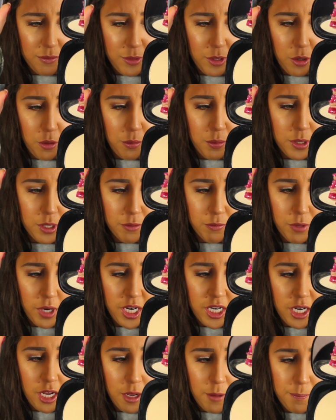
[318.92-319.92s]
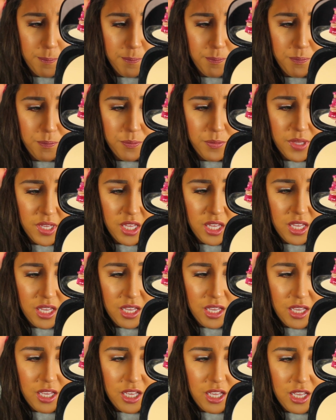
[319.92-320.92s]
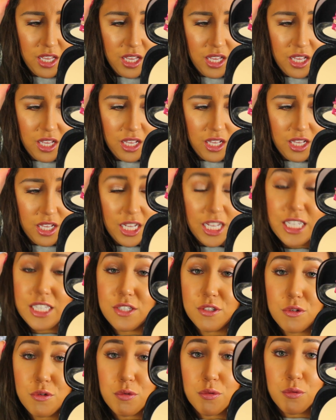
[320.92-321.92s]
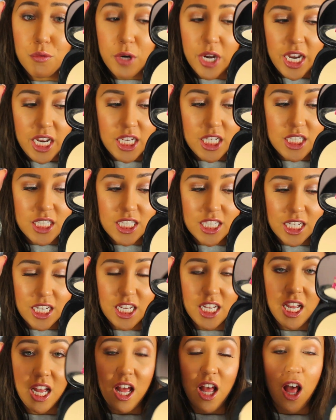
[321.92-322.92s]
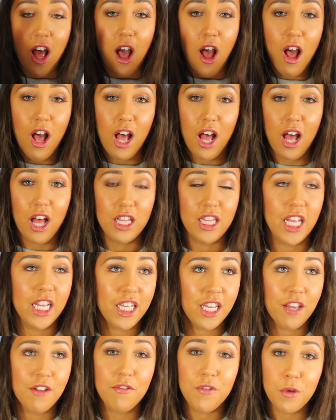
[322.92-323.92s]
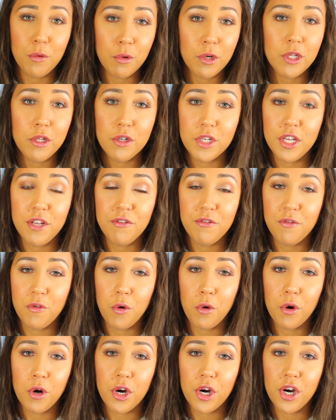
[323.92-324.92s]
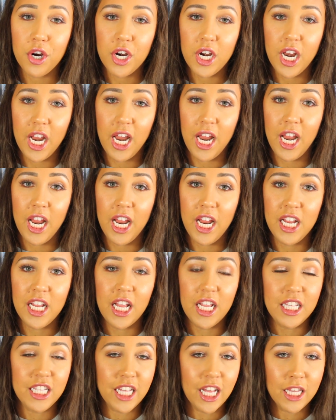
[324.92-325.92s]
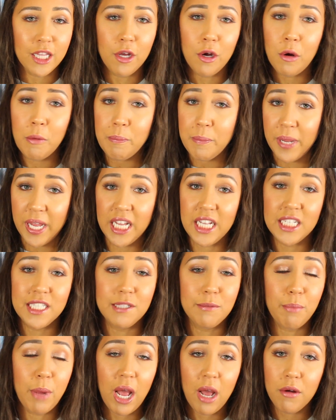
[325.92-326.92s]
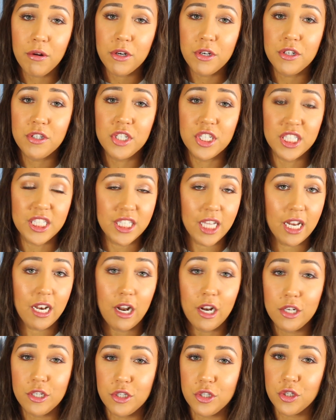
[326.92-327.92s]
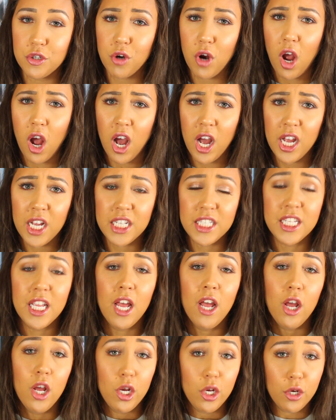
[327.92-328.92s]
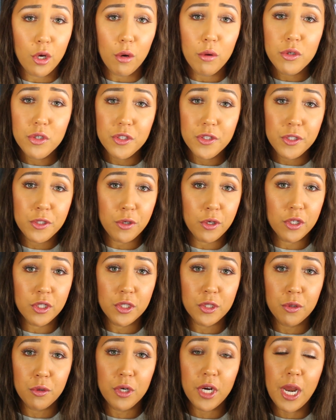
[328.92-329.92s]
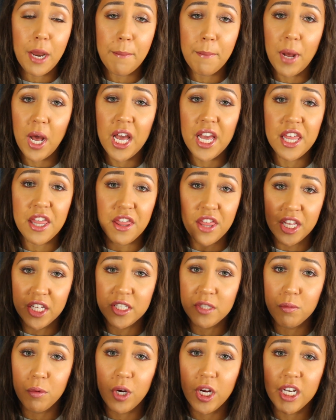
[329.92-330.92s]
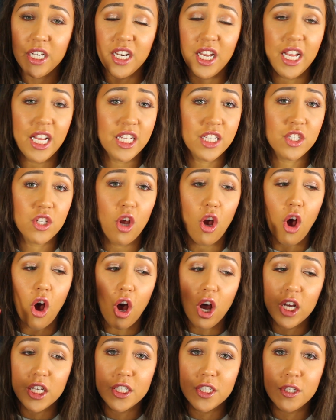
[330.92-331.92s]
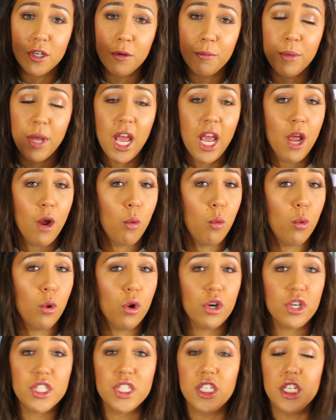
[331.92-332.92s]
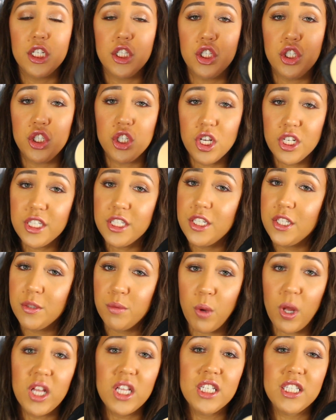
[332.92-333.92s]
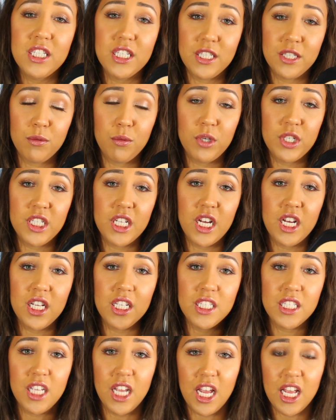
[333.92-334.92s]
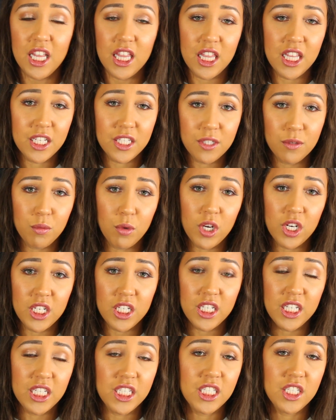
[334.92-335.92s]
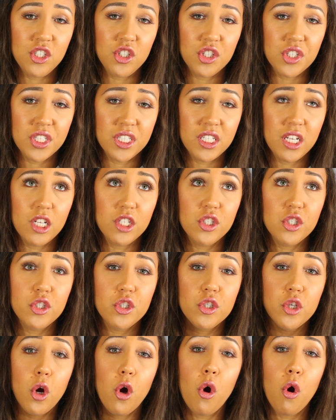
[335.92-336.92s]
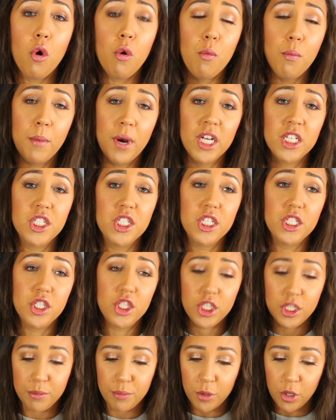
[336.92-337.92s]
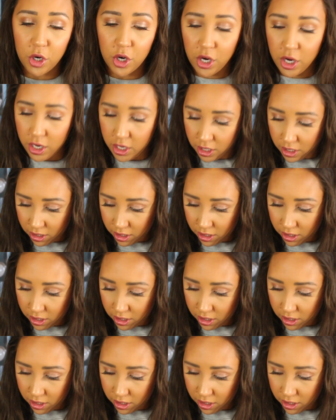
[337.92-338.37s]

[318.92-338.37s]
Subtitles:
Let me open it right up. It's crazy. Like if you are looking for a yellow based powder to set under your eyes, go to the drugstore and buy this one. It's awesome. Works just as well as this one does, and this one is just so much cheaper.